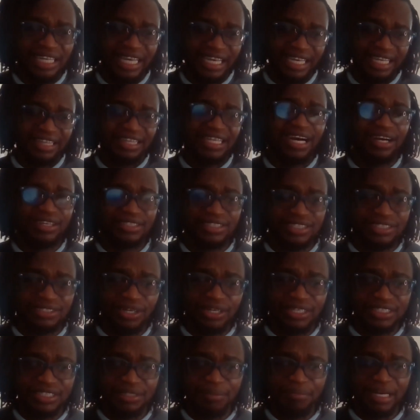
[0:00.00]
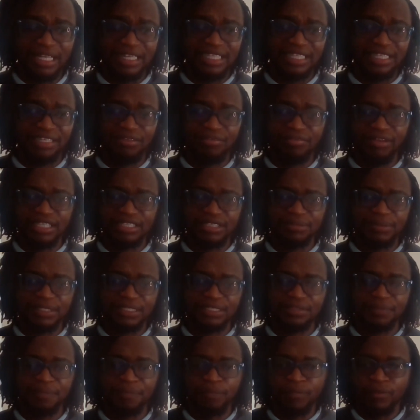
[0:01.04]
like $1,000 a month in
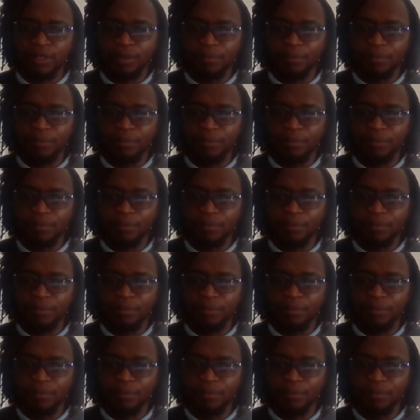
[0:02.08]
investment.